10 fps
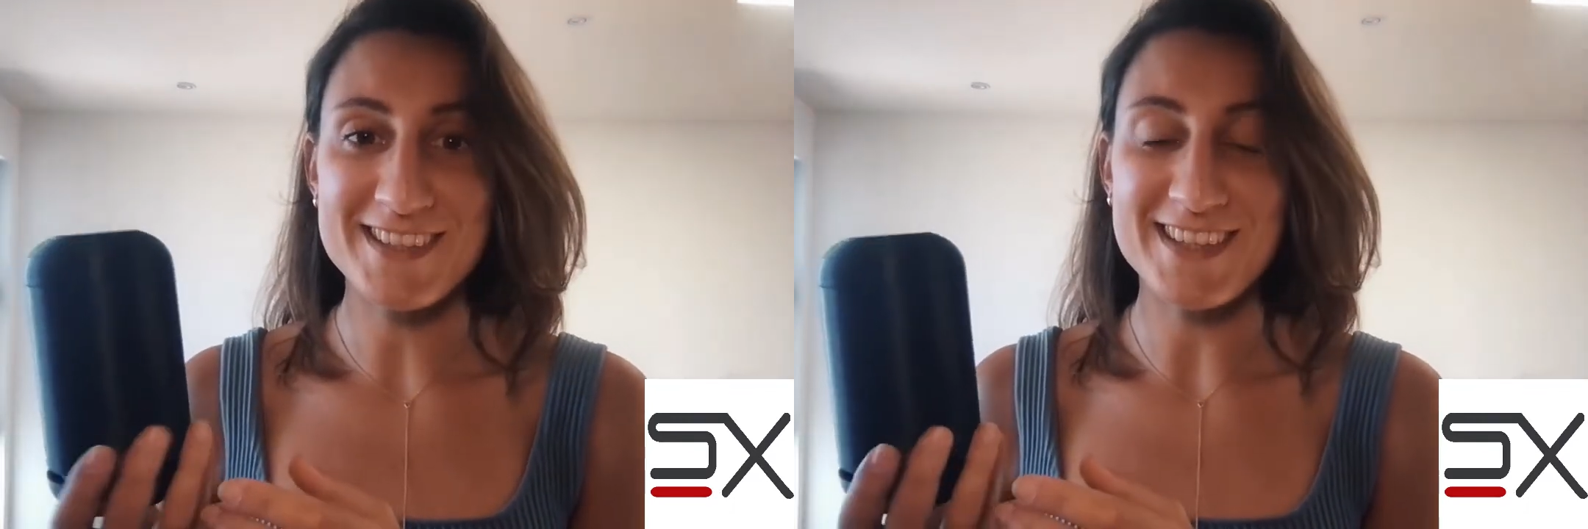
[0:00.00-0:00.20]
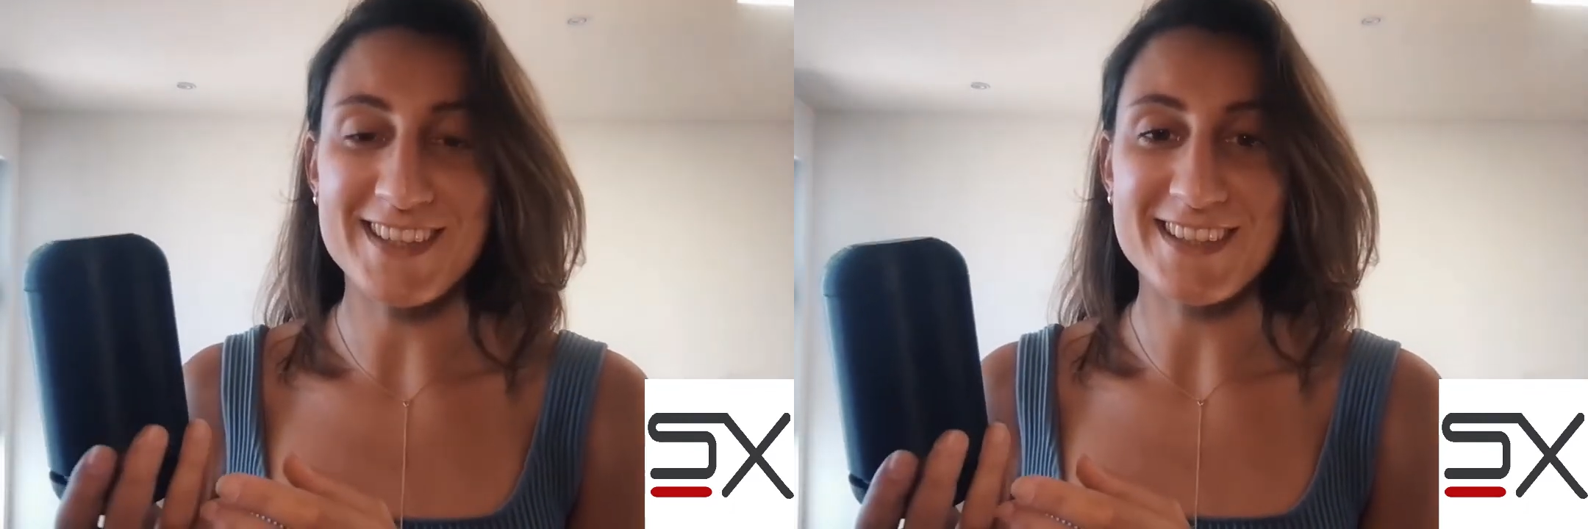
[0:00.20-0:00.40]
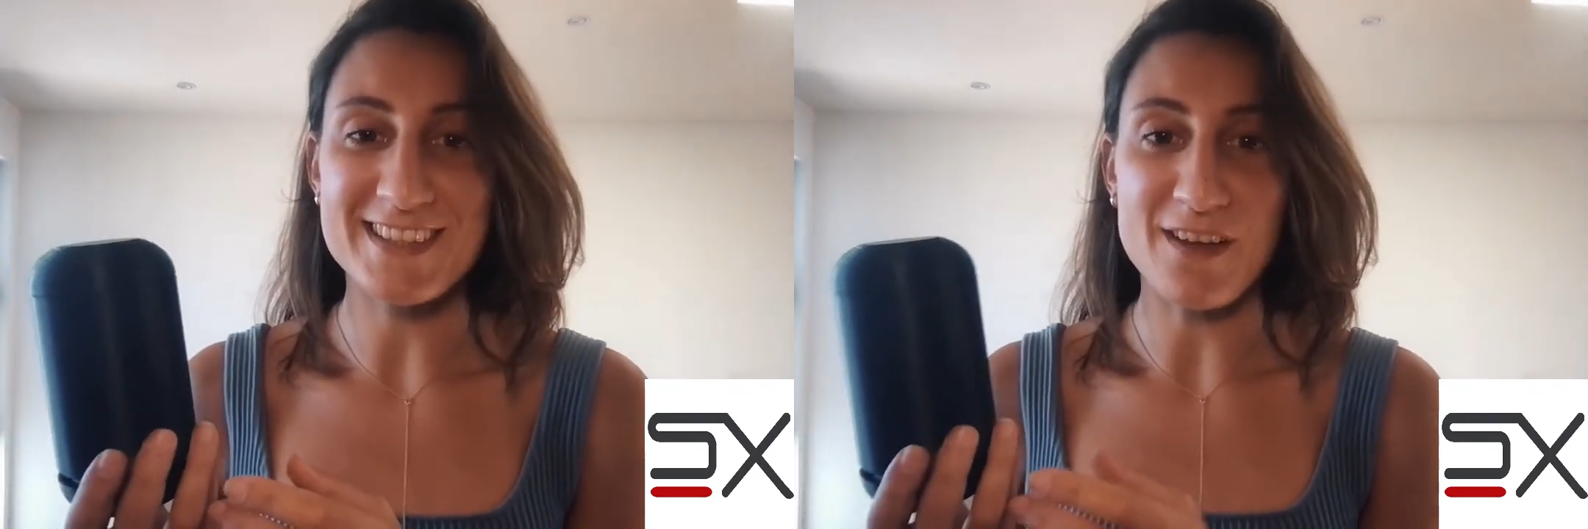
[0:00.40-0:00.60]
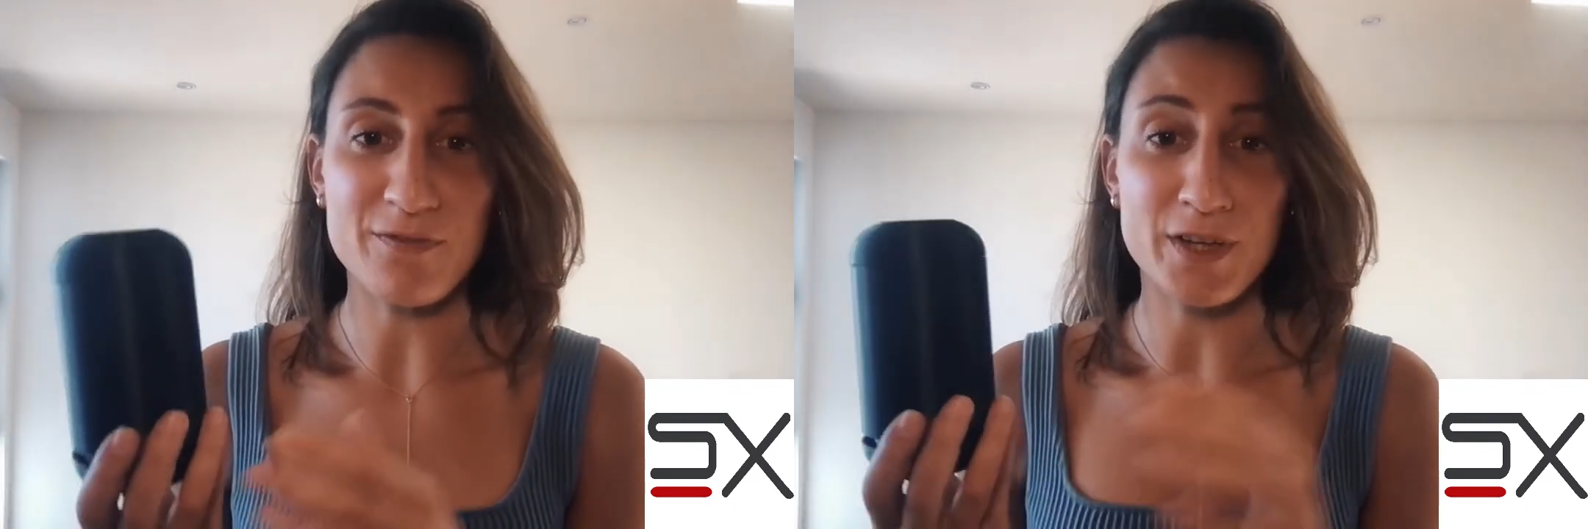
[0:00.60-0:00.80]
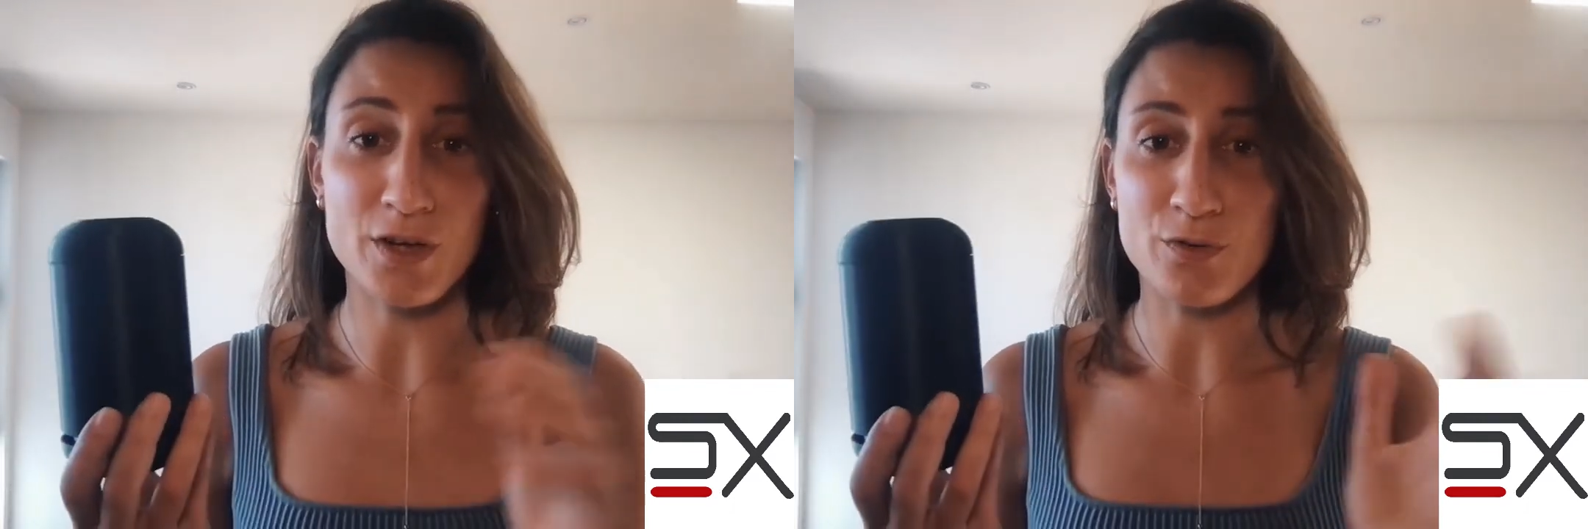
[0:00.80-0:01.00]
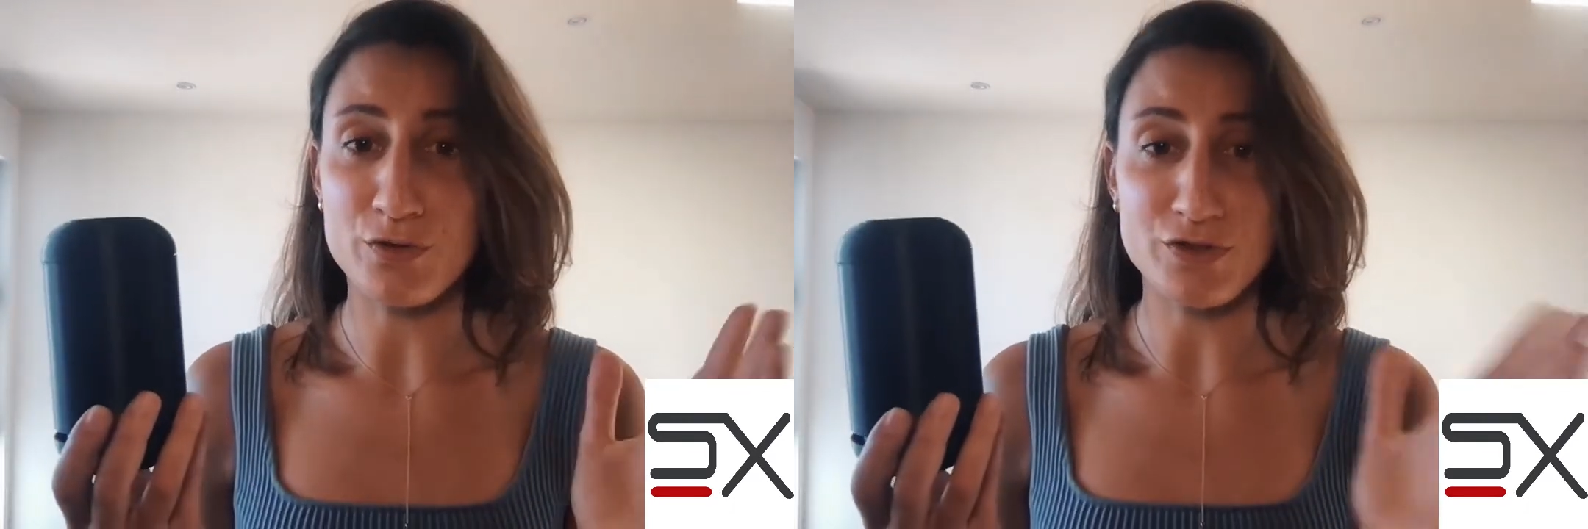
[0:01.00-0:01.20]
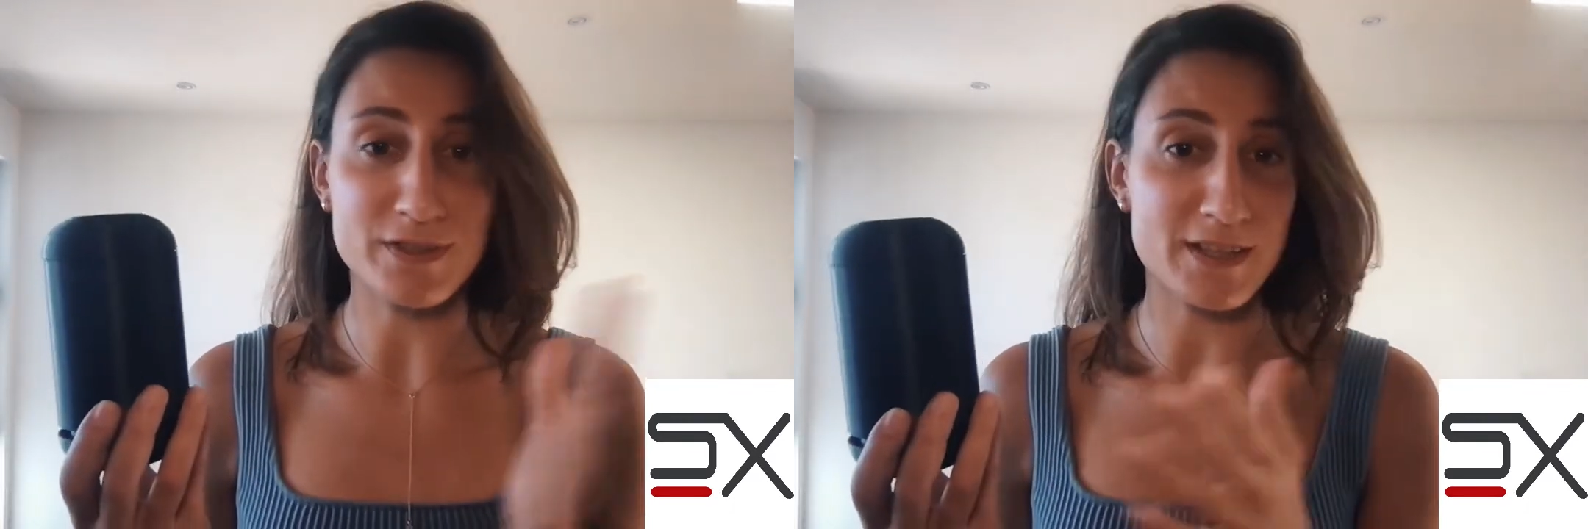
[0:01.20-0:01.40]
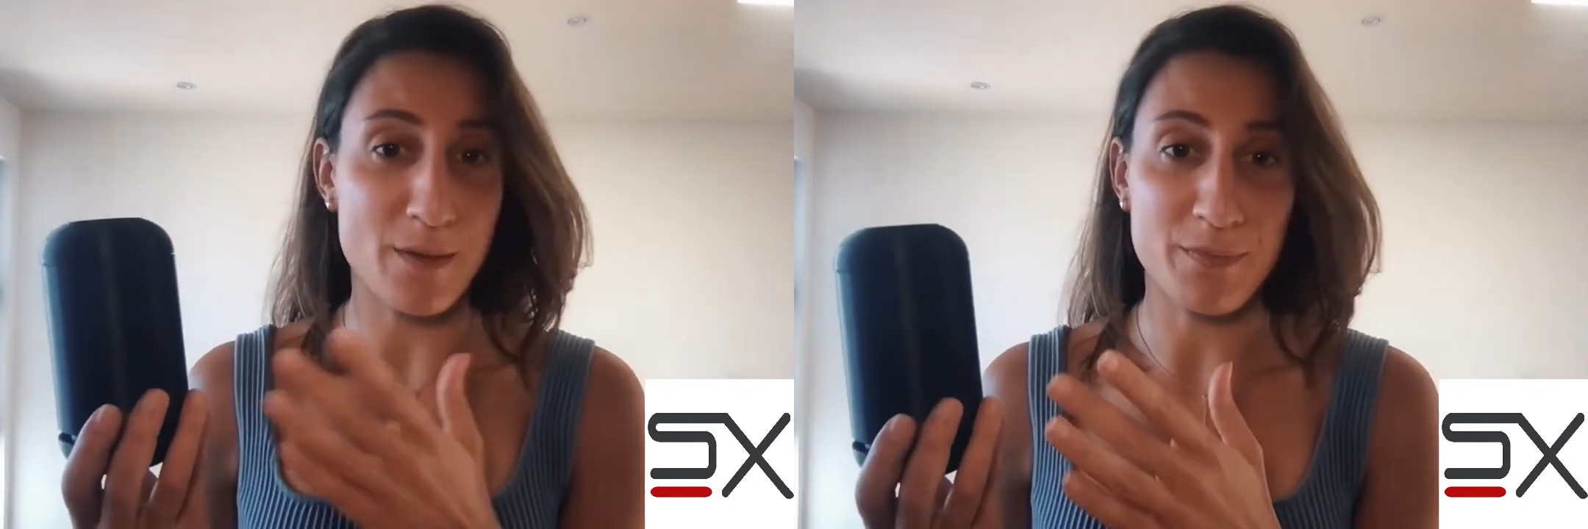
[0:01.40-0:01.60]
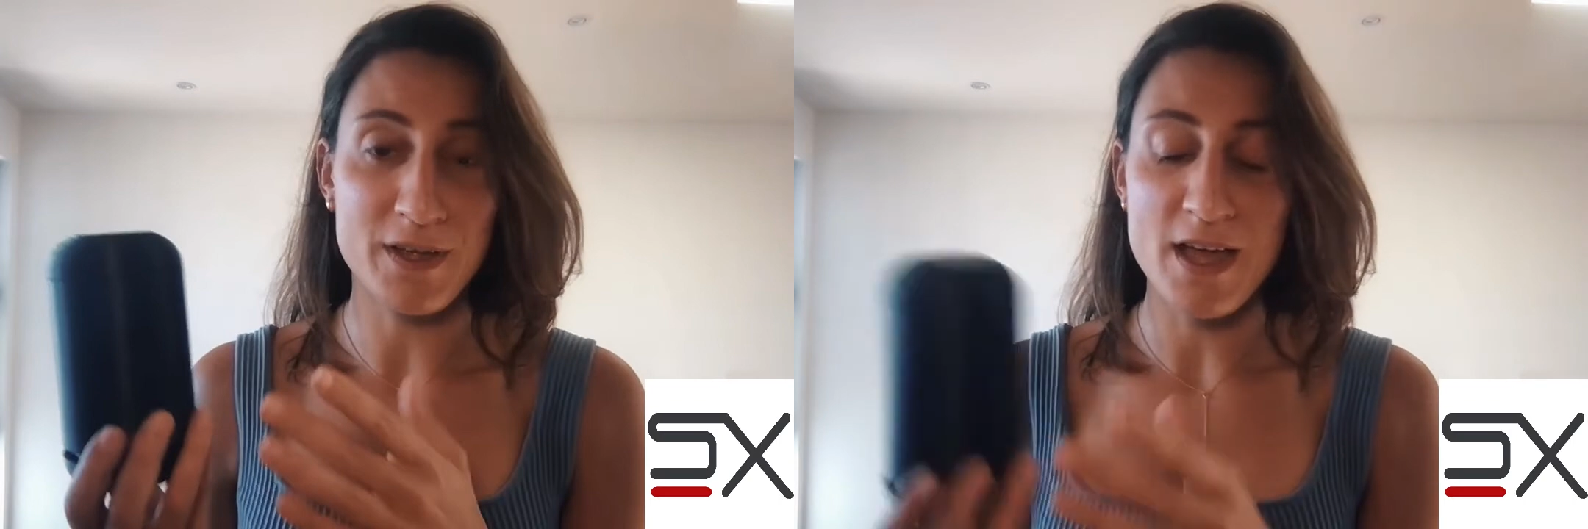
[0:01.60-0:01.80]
and definitely a crucial step